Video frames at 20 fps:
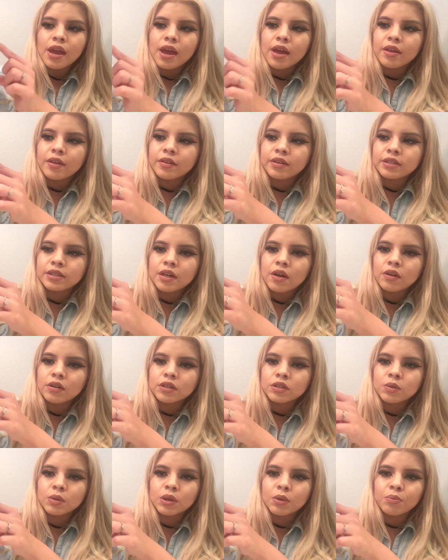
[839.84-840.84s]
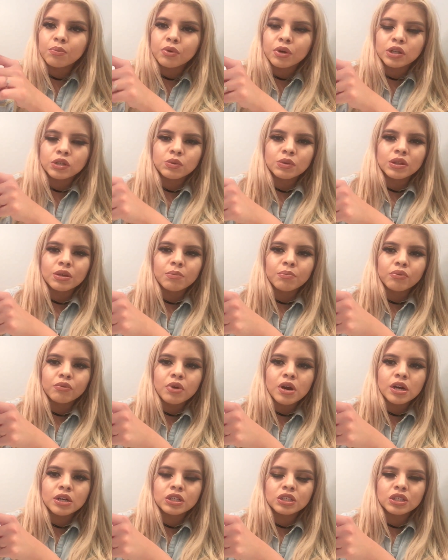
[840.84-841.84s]
And this is how it looks with the brush. With the
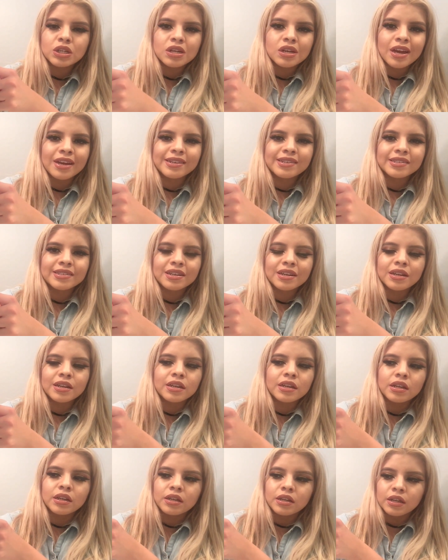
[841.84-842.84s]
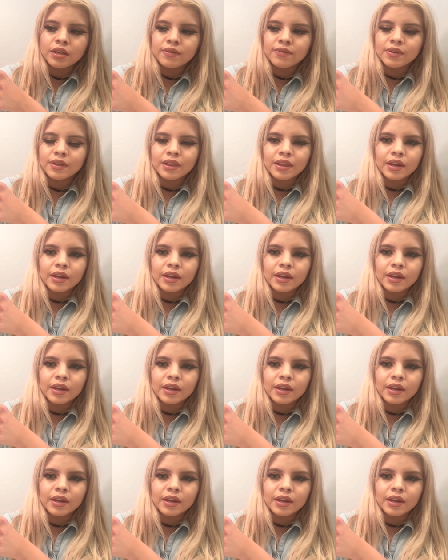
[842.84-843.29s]
brush, I just couldn't get an even